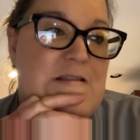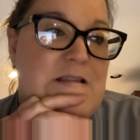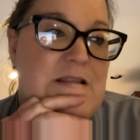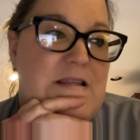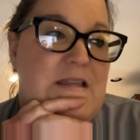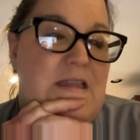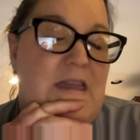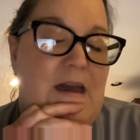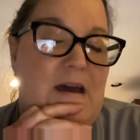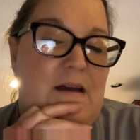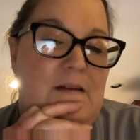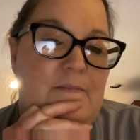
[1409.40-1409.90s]

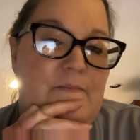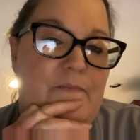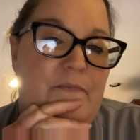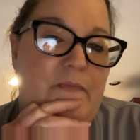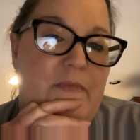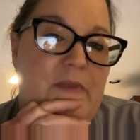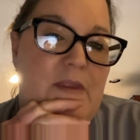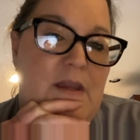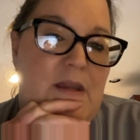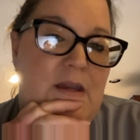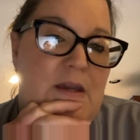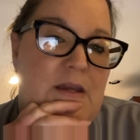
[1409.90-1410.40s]
Yeah,
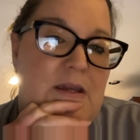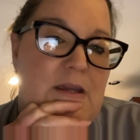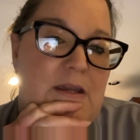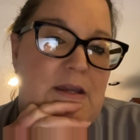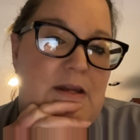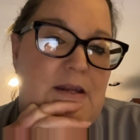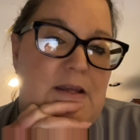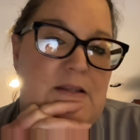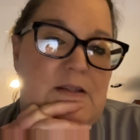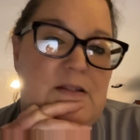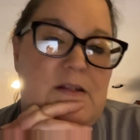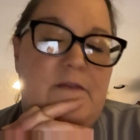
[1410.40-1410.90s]
it
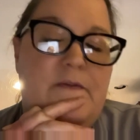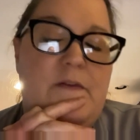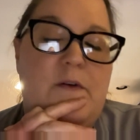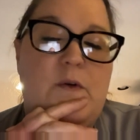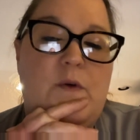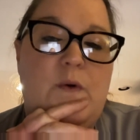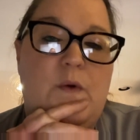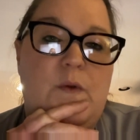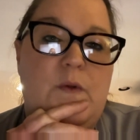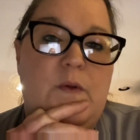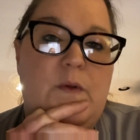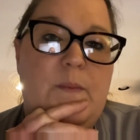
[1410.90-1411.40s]
is
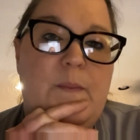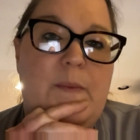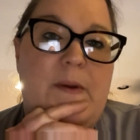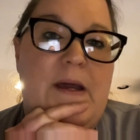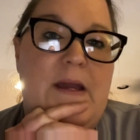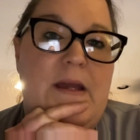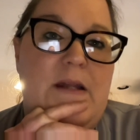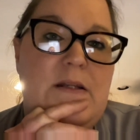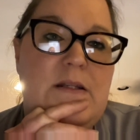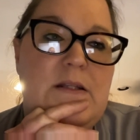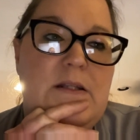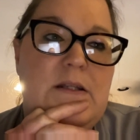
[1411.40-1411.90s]
difficult,
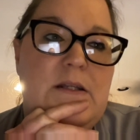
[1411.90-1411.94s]
but